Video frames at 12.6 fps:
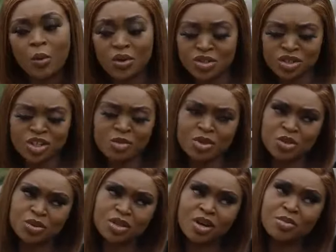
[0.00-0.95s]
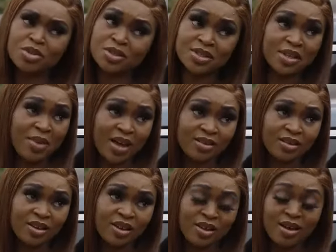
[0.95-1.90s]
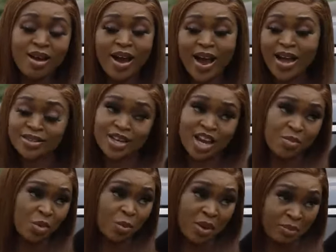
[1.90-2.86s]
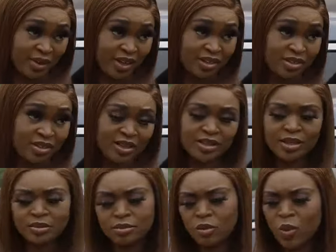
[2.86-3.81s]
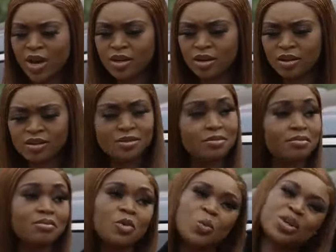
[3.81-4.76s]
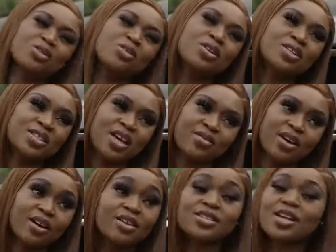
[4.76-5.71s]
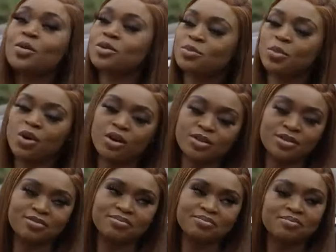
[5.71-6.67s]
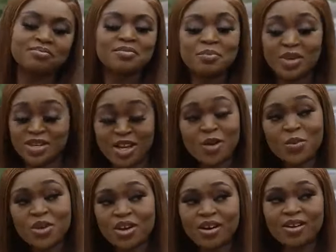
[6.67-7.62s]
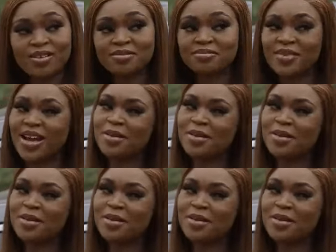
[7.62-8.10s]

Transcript: Once she told me she was coming to see a man, I had time on my plate. I said, why not? We could go together because I was bored. And here we are.